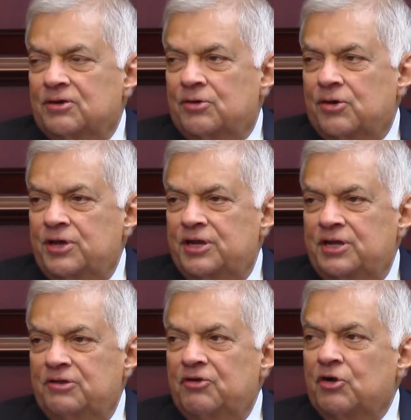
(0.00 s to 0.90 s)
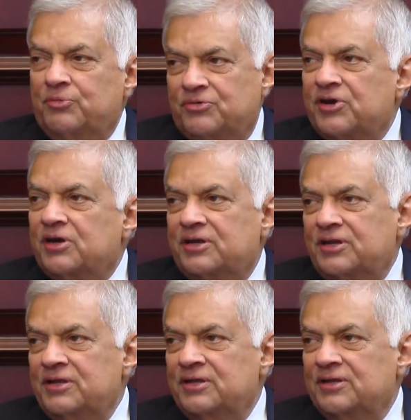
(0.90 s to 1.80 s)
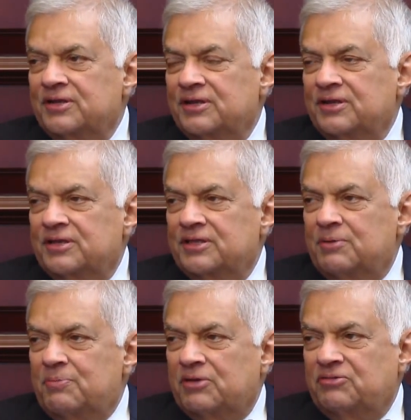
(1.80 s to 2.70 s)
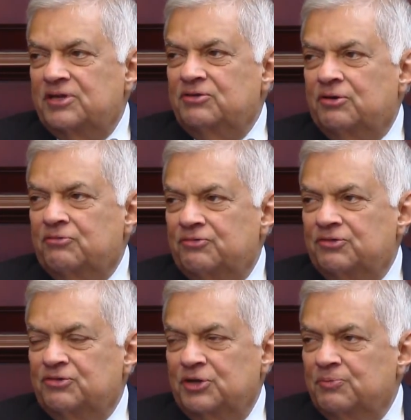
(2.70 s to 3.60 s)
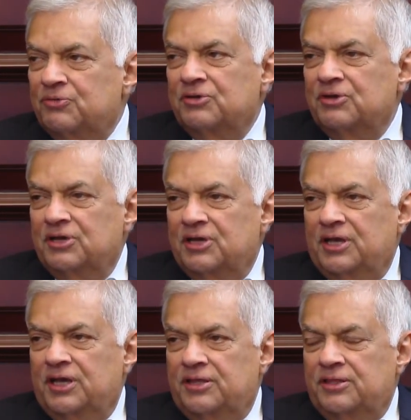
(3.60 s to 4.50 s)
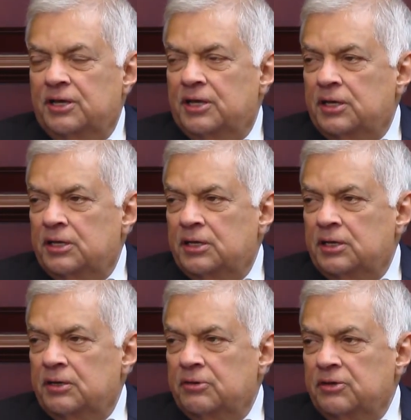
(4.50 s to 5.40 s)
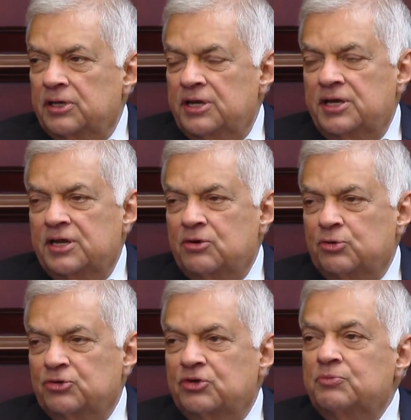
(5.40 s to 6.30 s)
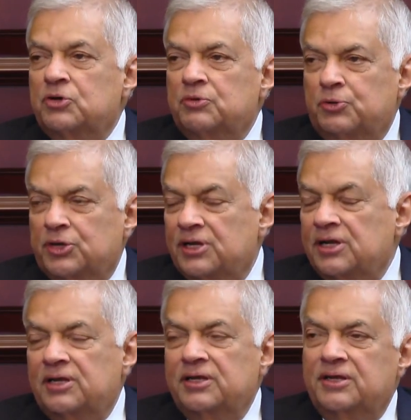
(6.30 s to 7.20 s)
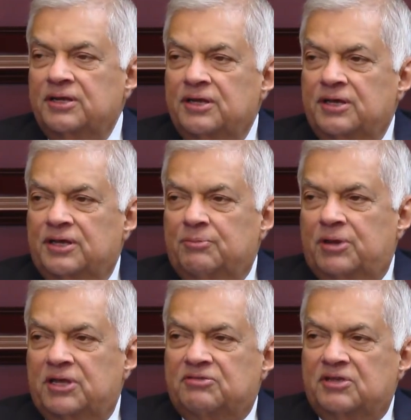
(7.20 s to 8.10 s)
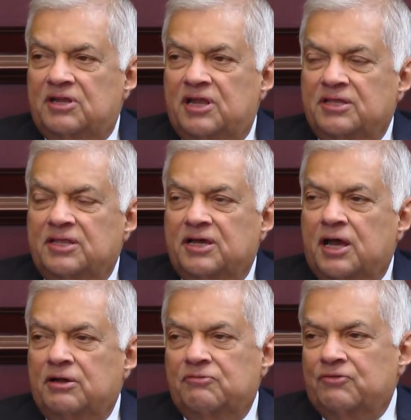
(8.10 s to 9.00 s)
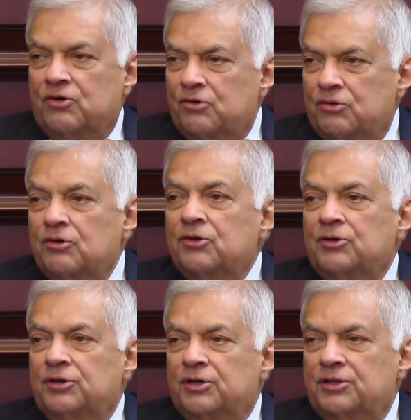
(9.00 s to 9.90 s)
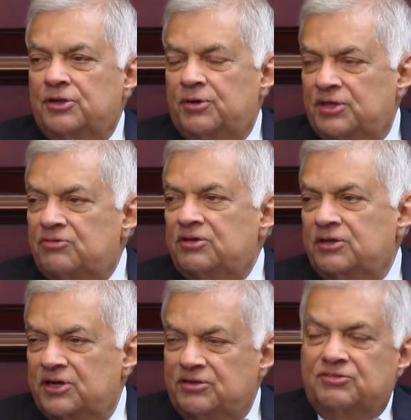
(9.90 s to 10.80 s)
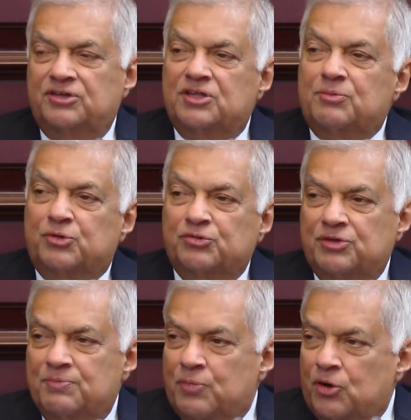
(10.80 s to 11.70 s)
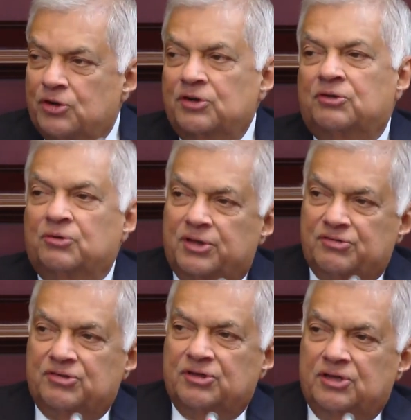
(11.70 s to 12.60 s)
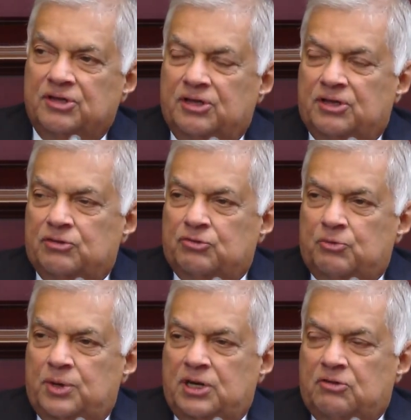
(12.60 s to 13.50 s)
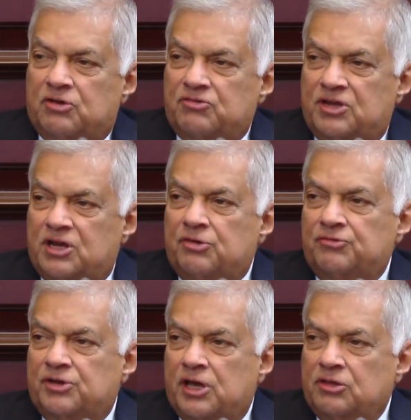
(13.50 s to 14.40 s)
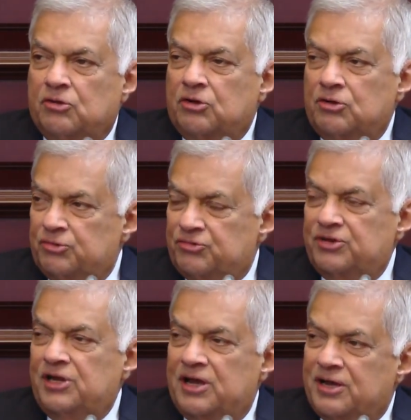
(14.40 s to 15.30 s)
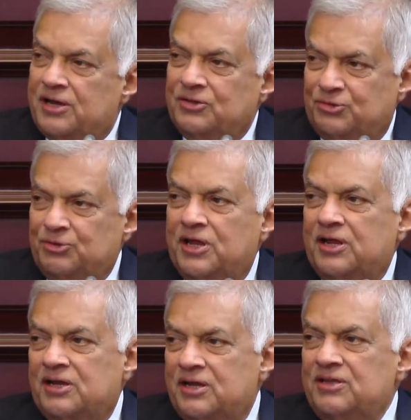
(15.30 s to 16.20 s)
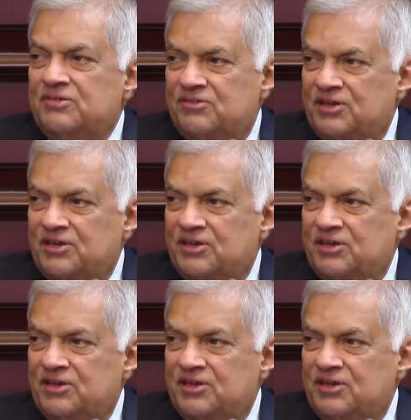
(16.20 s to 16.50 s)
or in any way obstructing the passage of ships in the Indian Ocean, more particularly places like the Gulf or the Red Sea. Red Sea is the most important to us. So when it was announced, I thought, no, Sri Lanka should at least